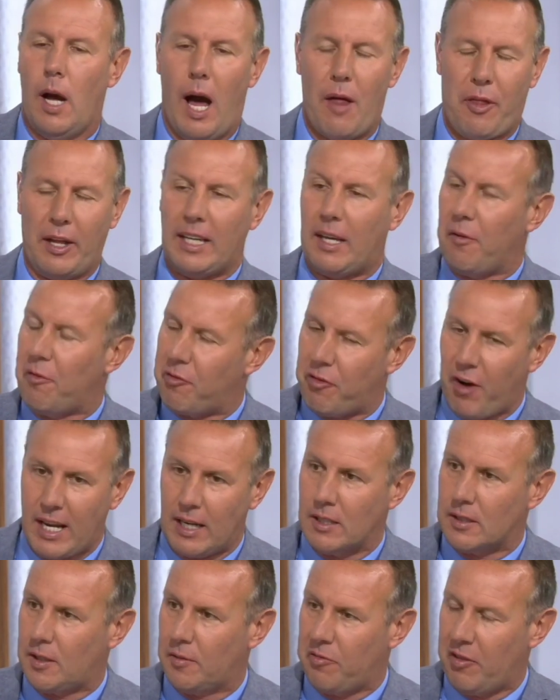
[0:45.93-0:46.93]
I think he
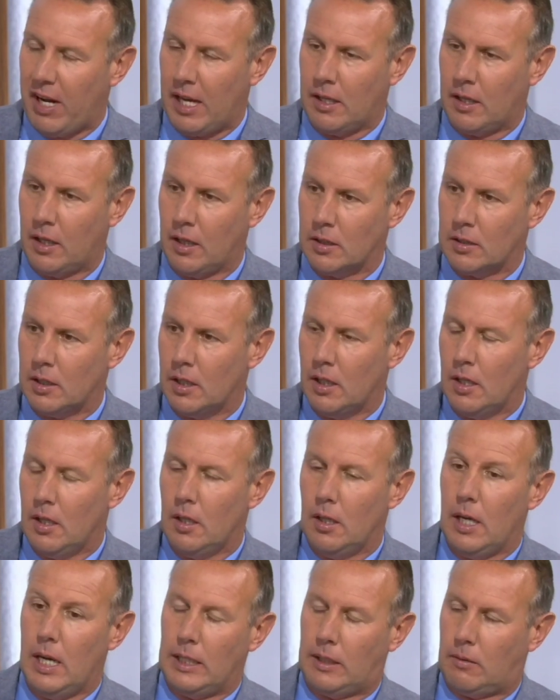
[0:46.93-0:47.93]
frightens defenders.
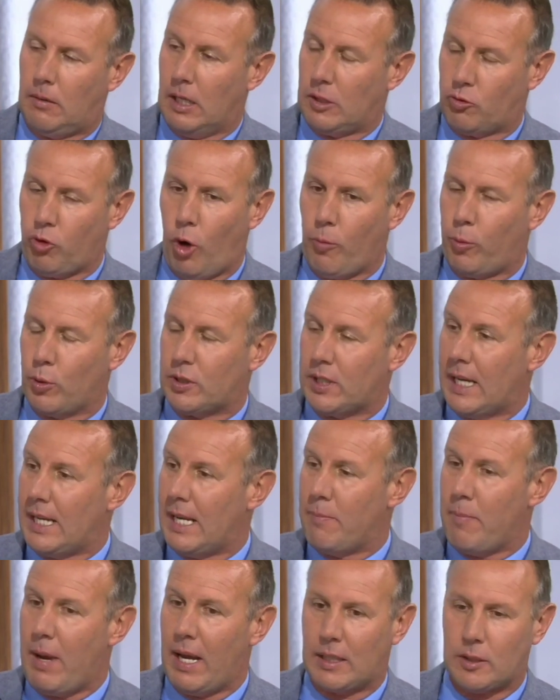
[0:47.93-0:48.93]
As Rob was said,
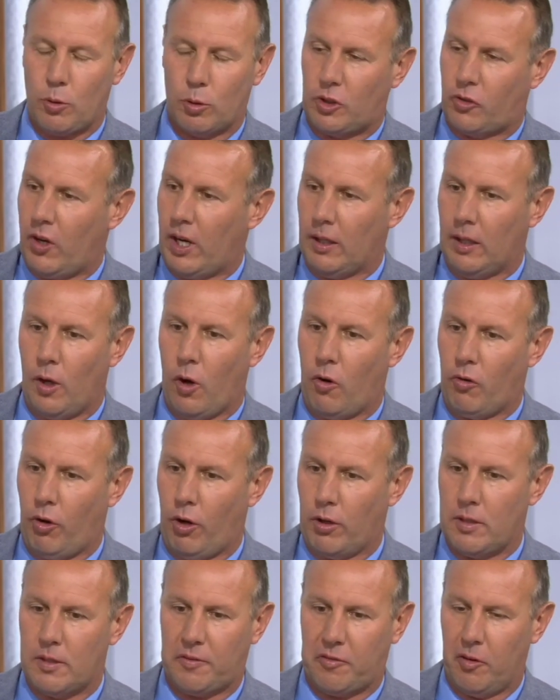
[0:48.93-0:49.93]
he makes those great little
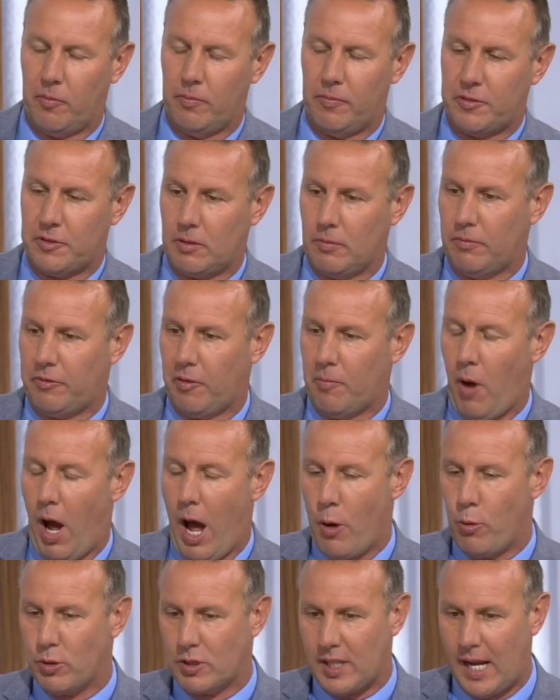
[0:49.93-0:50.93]
runs from from
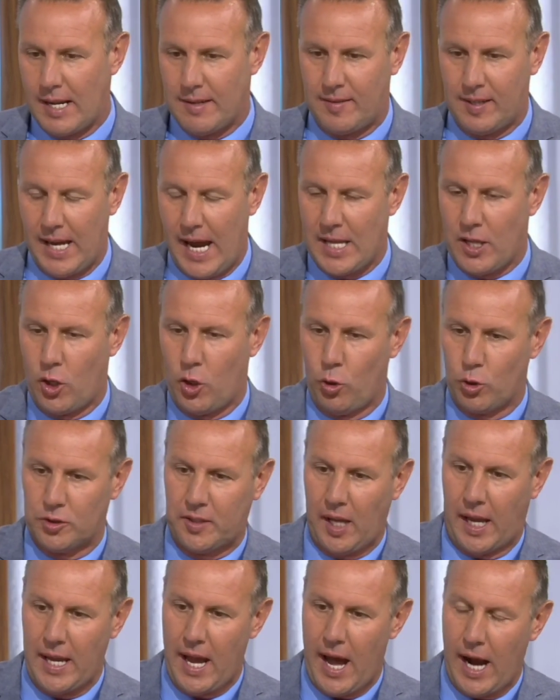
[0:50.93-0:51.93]
outside to end and
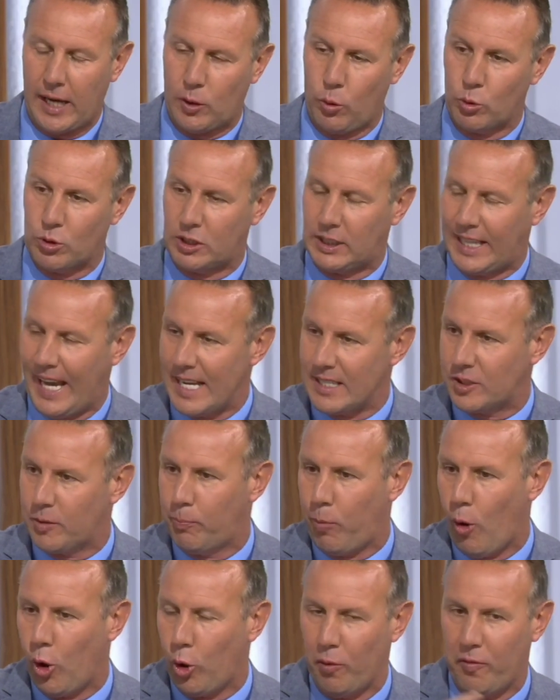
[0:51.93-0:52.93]
those diagonals, gets the
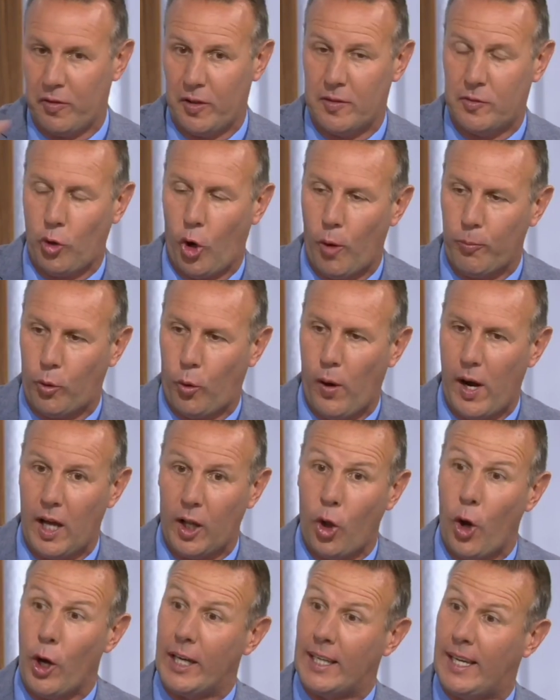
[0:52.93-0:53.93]
ball over the top quite
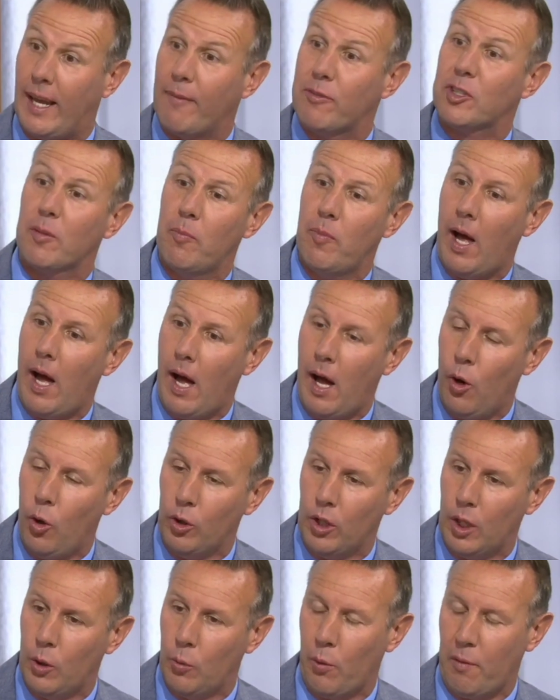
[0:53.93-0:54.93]
a lot, gives them that
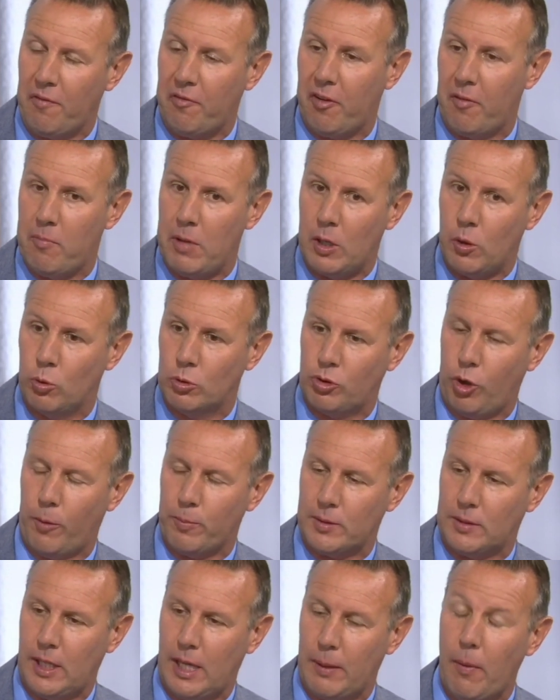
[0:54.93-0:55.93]
outlet when Firmino
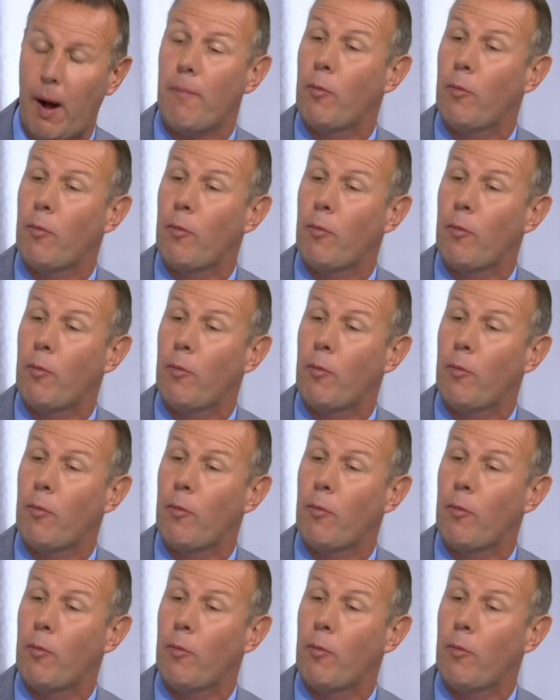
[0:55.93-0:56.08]
drops deep.